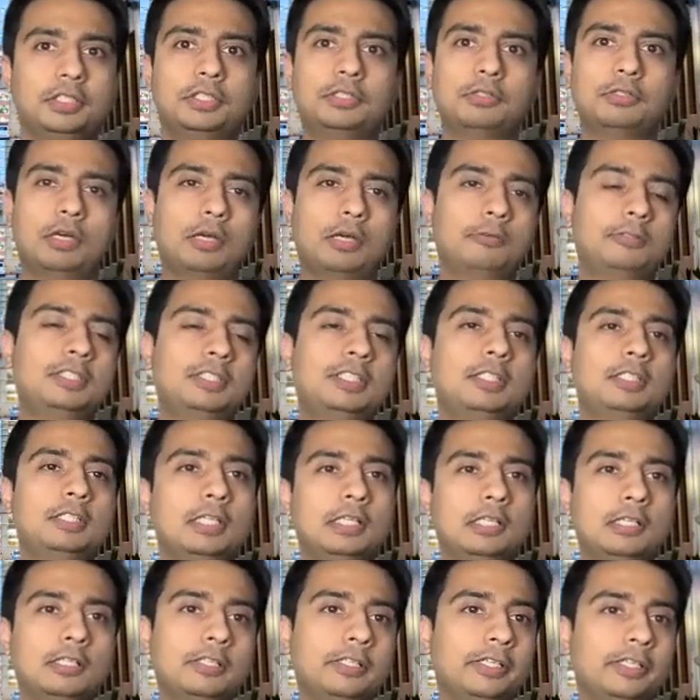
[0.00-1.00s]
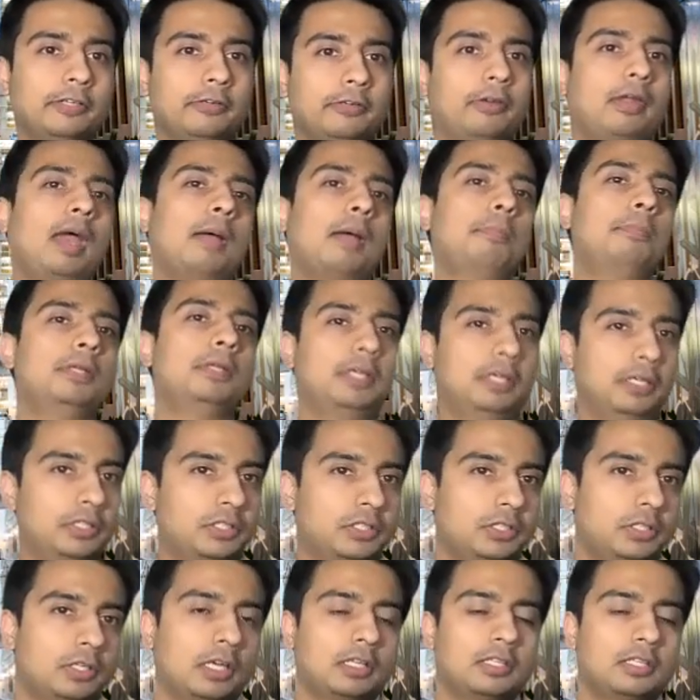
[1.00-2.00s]
So I would say tailoring your
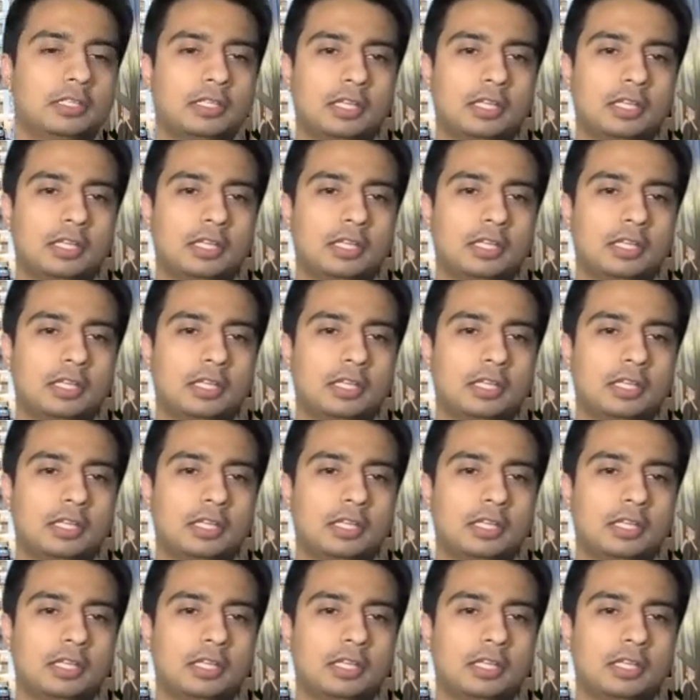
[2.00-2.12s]
application. I think